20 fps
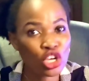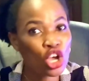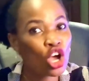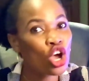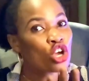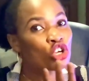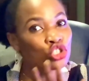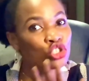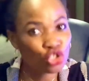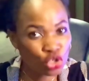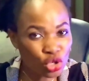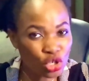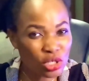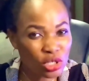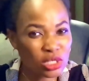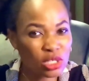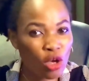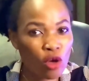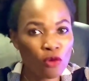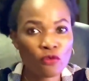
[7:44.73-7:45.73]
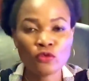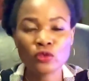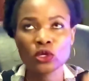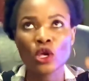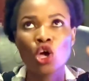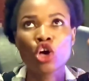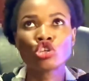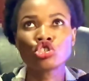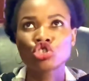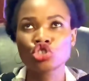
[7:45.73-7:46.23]
aside from the people outside
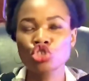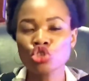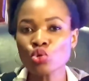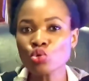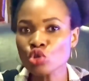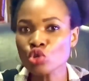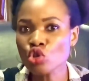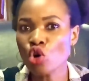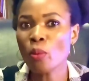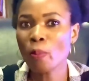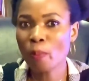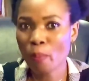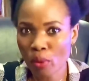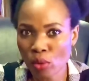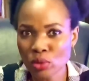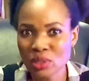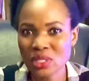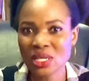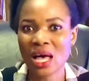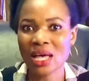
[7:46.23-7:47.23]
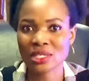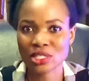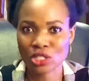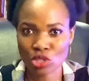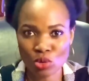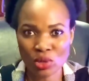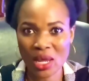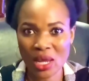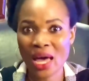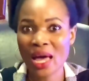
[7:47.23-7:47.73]
your marriage, you yourself
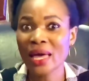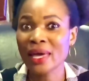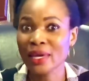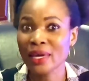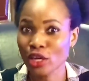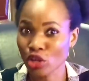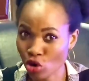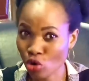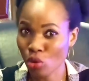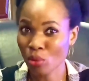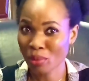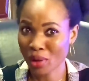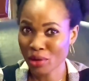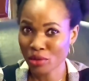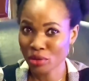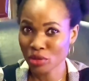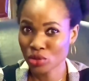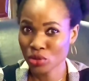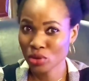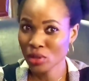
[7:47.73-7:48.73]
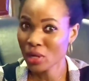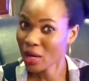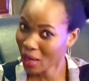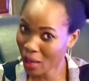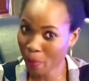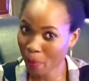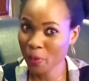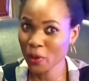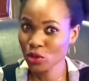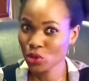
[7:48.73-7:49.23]
should not put
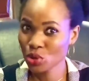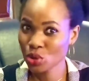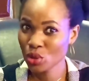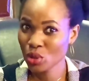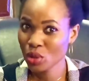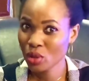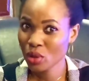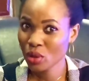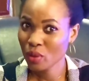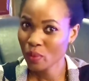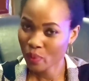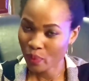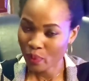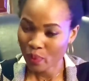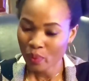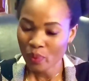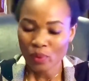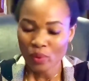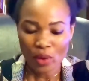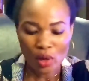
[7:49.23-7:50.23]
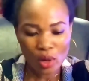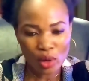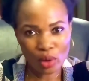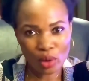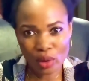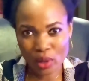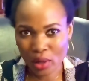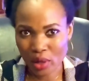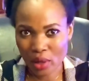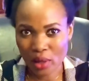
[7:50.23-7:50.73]
asunder in your marriage.
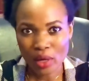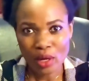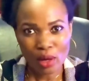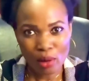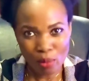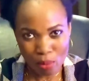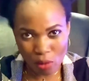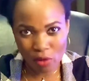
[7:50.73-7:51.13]
Capish?